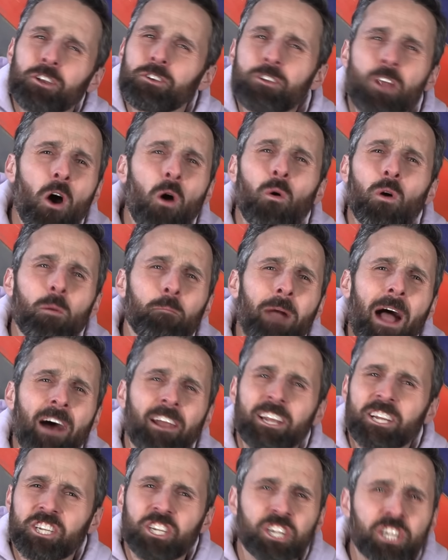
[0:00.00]
no
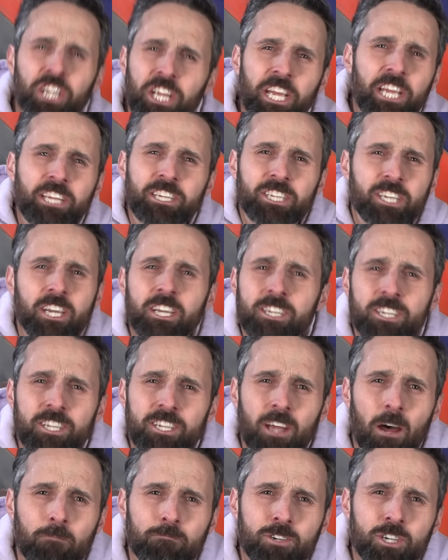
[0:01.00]
amount of cheese
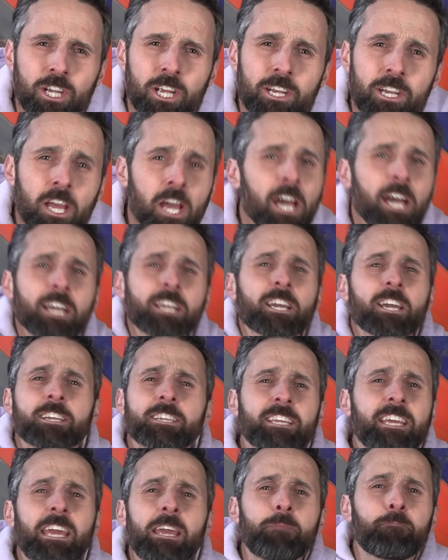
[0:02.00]
consumption
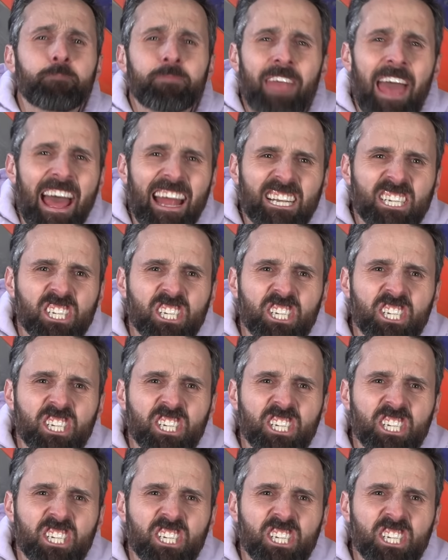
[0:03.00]
could keep that